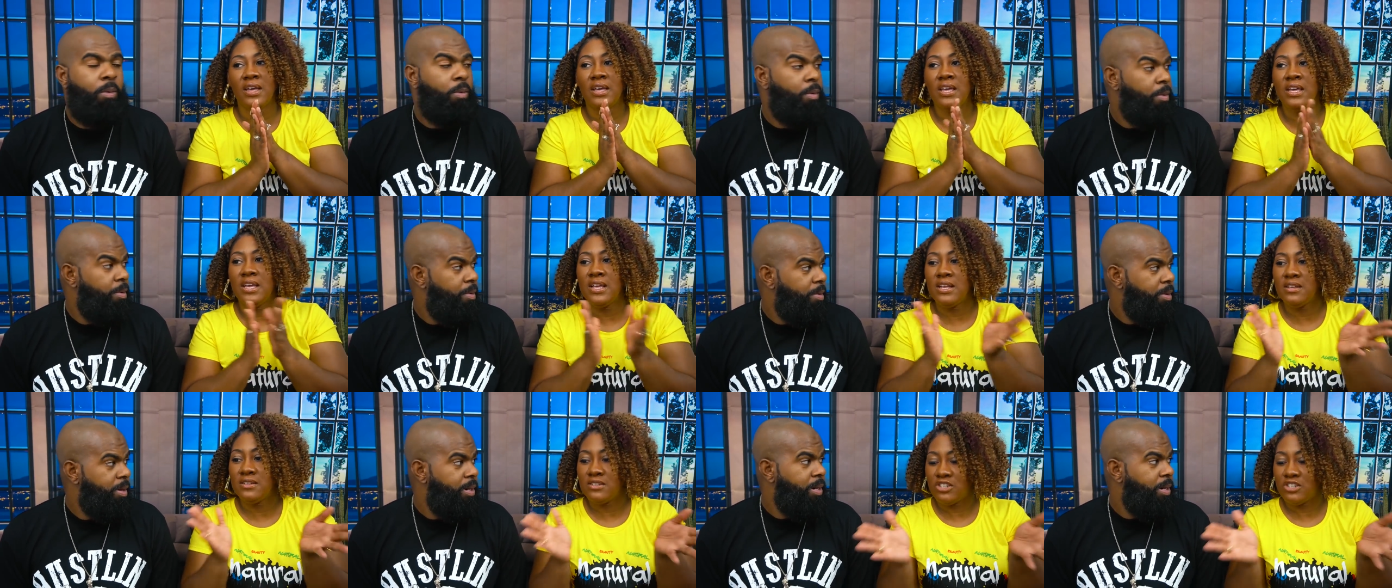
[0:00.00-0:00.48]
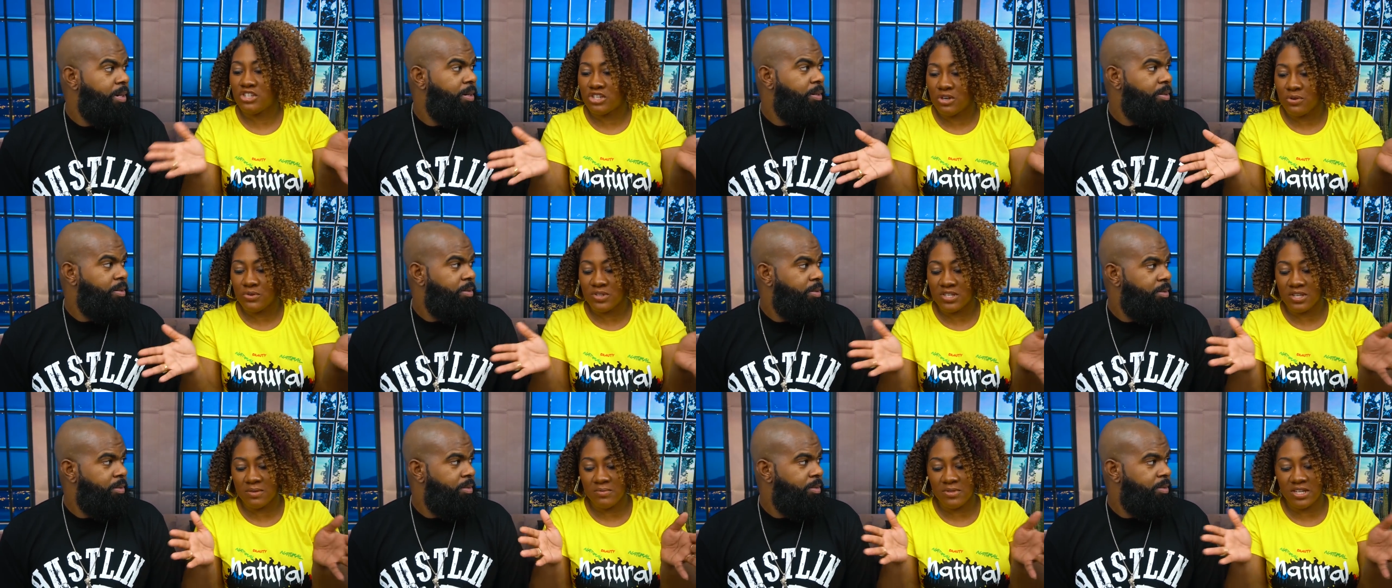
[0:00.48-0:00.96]
Speaker 1: he
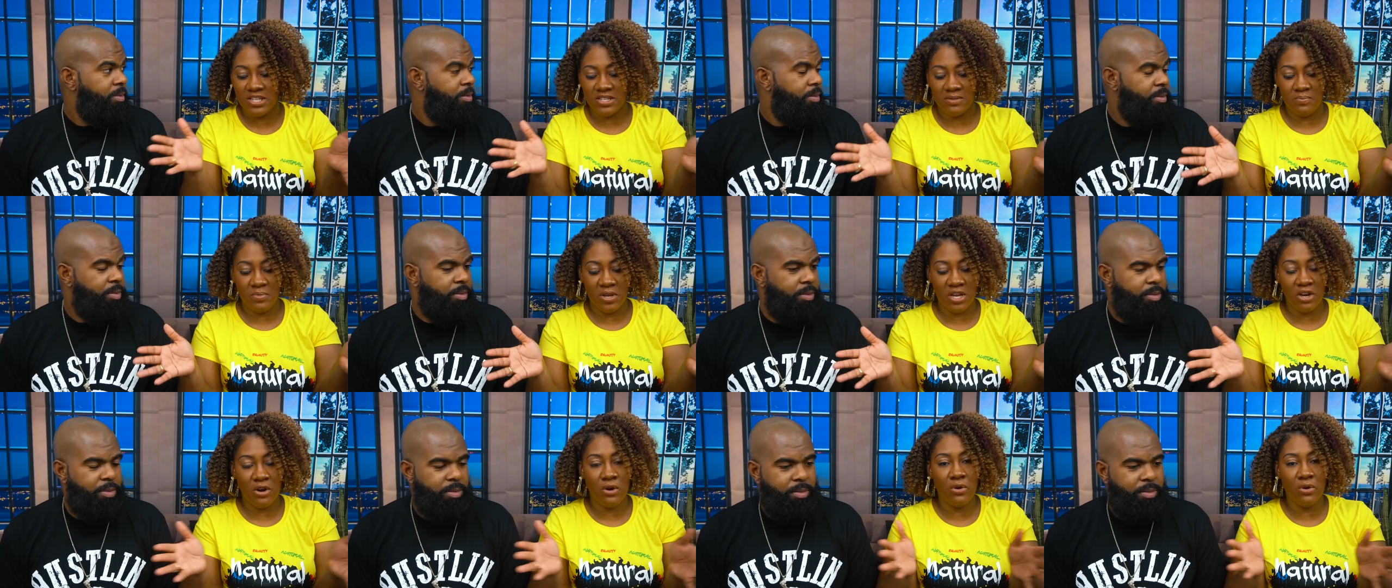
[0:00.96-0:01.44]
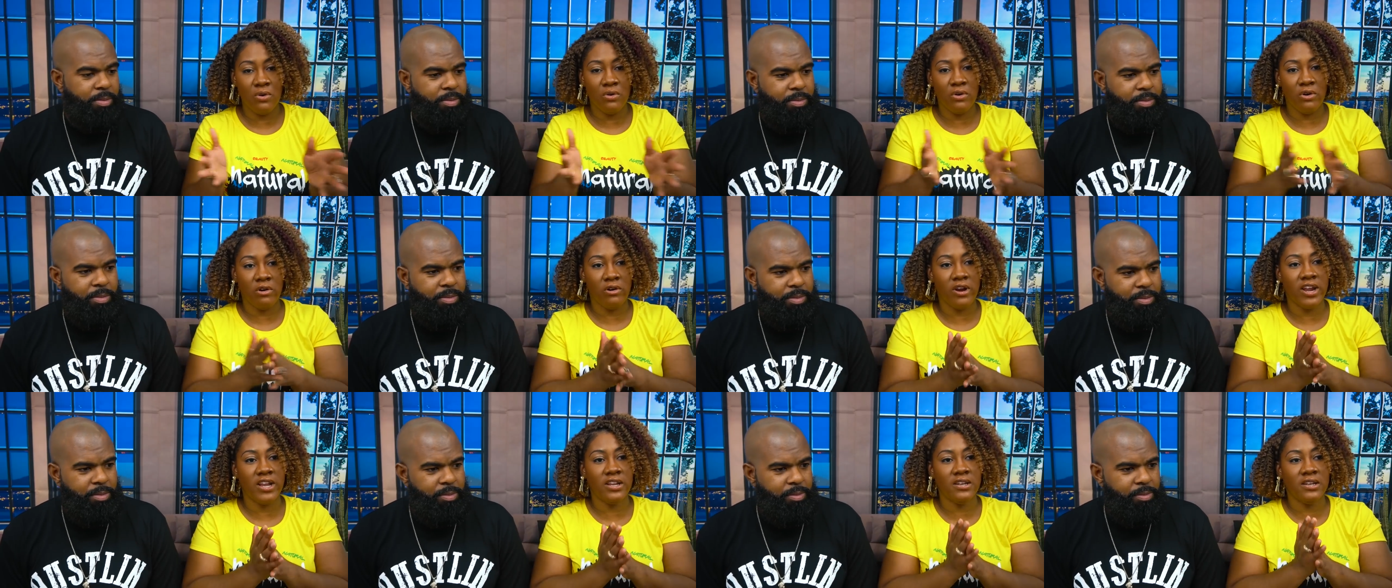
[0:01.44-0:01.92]
shows him this big old
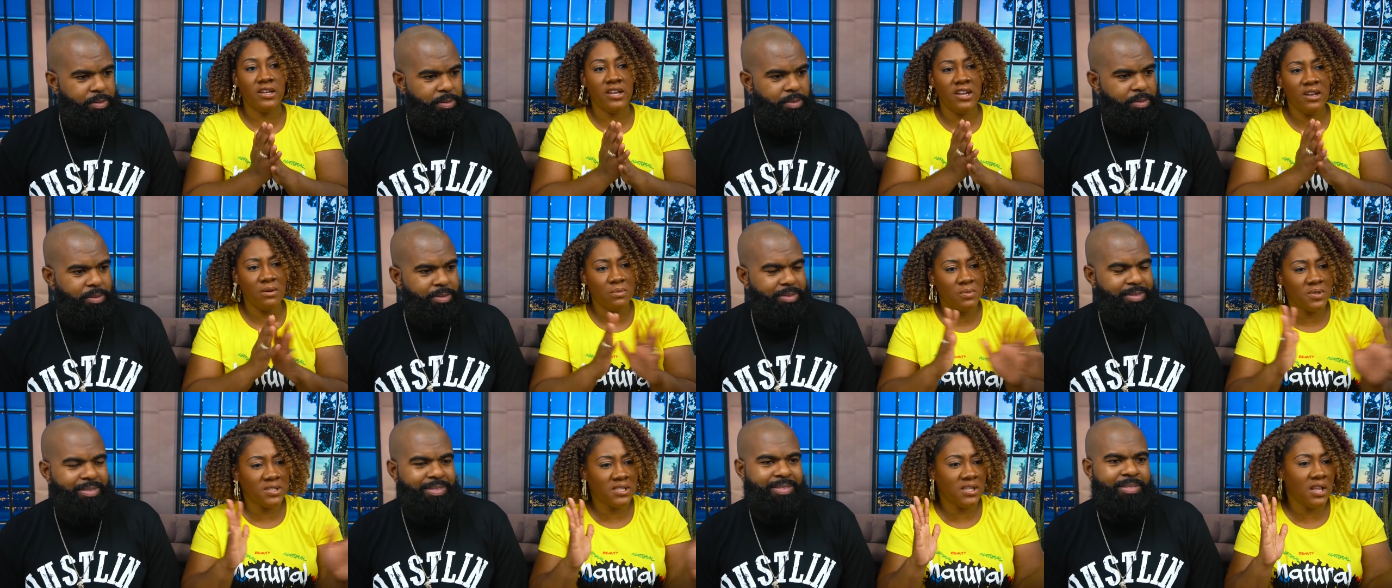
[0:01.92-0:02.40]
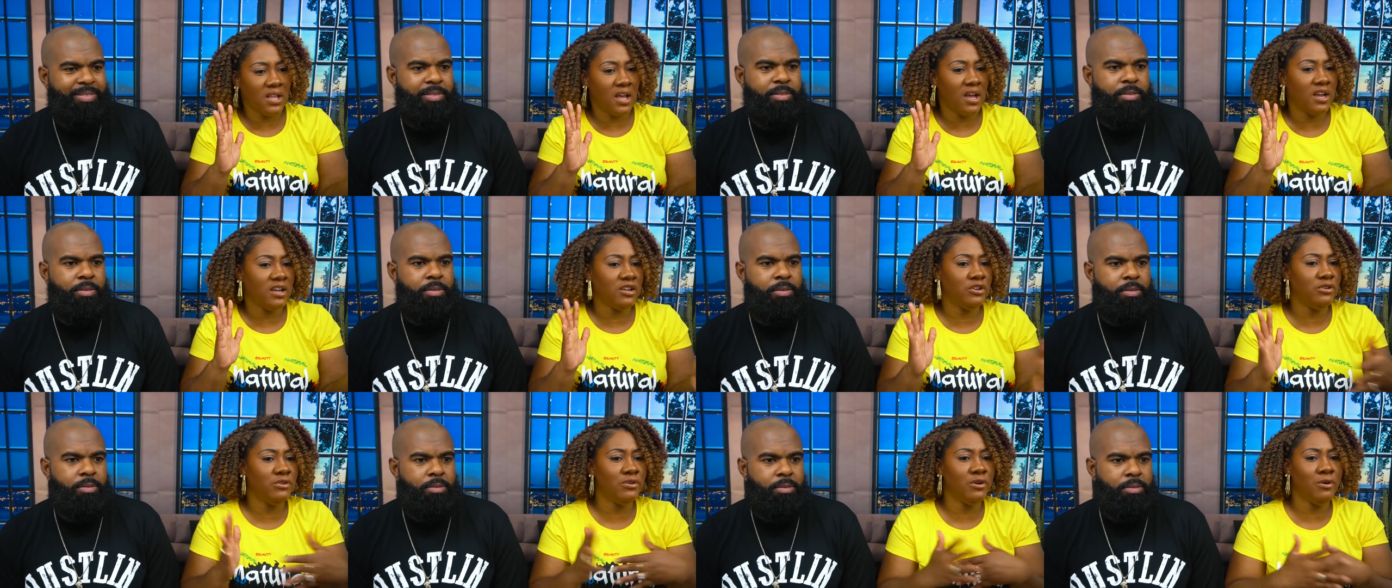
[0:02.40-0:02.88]
crate and he was
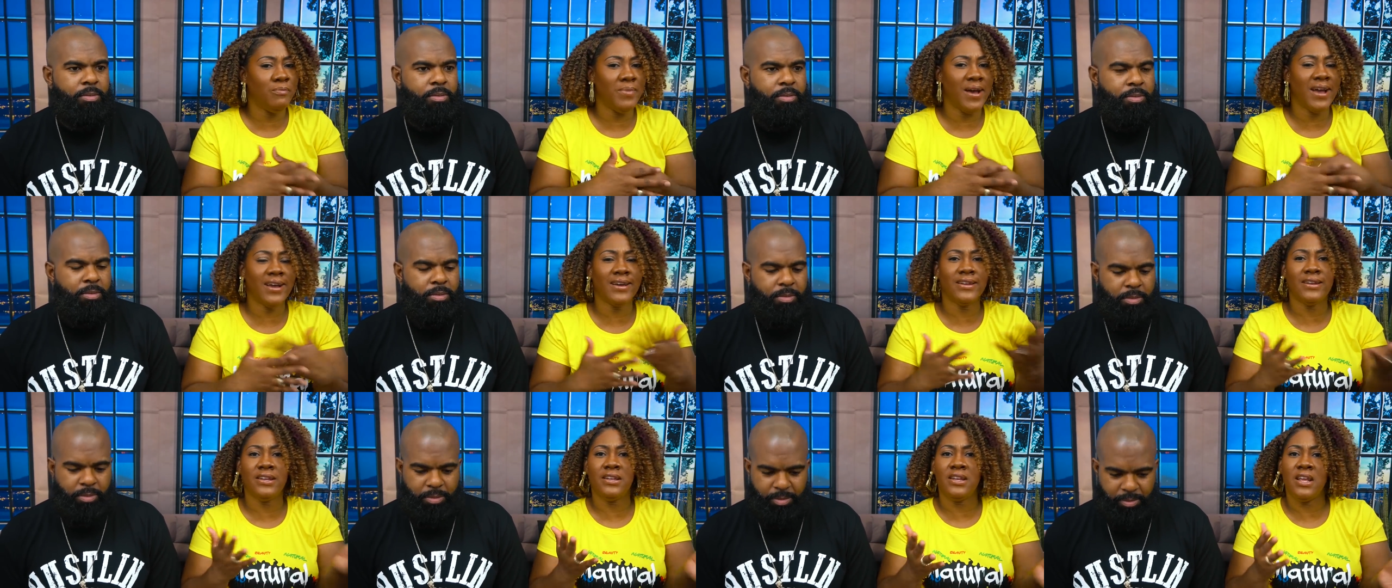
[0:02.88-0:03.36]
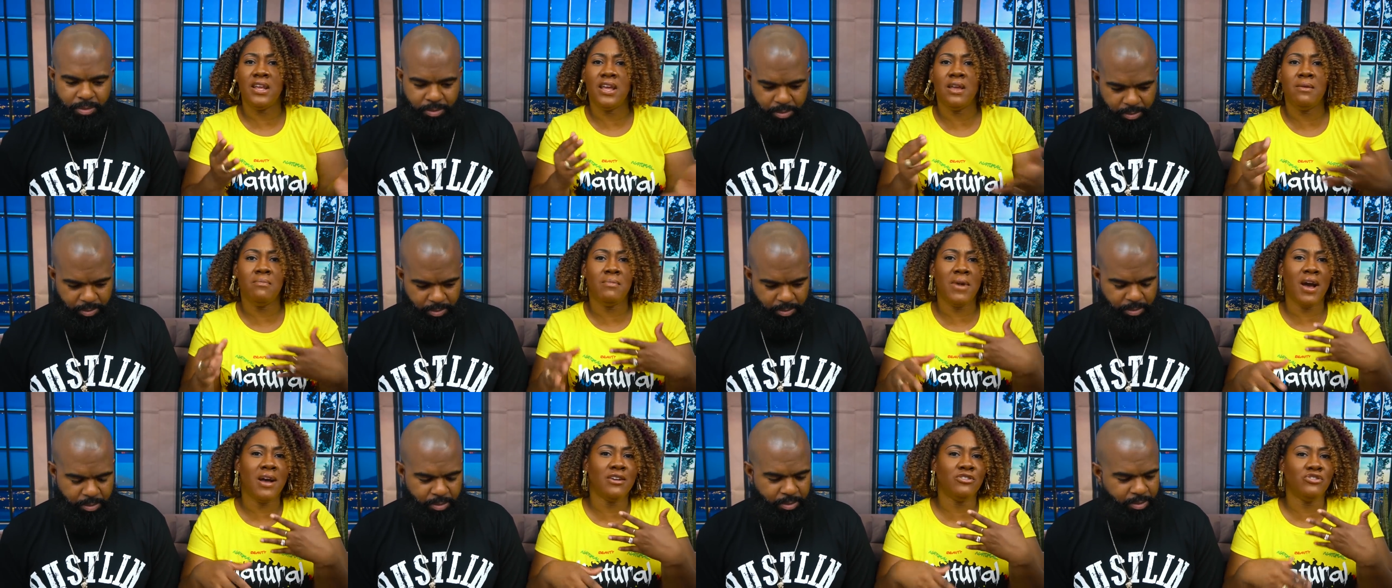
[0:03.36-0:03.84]
like you know back in the day
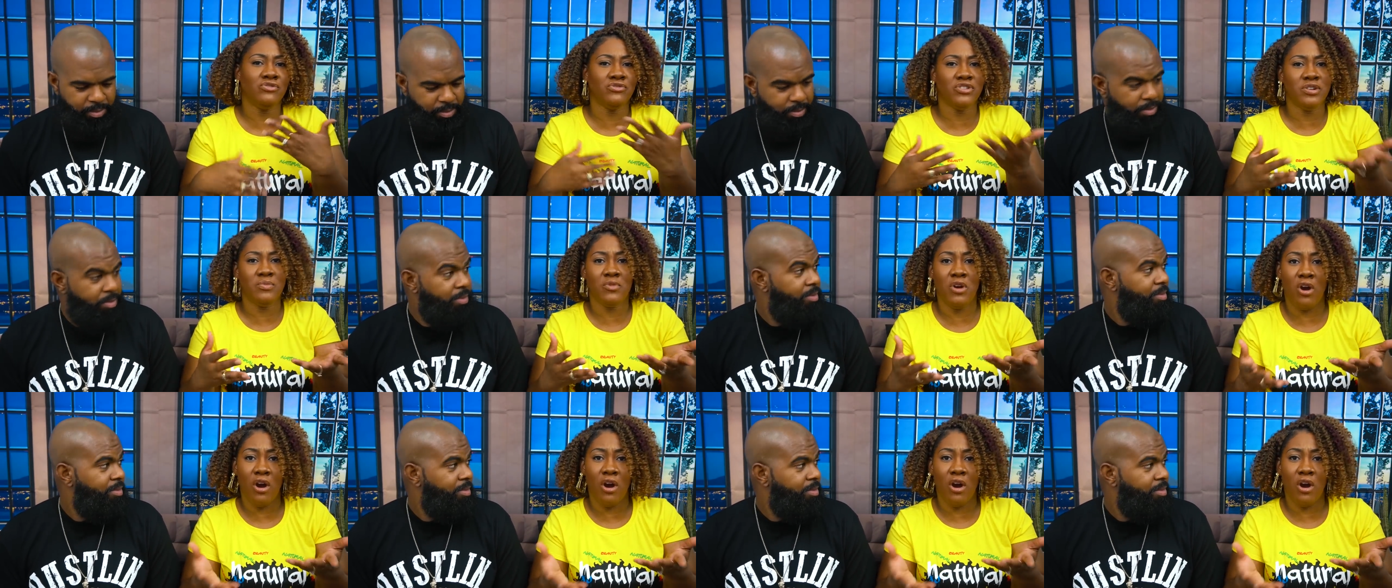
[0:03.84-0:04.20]
my dream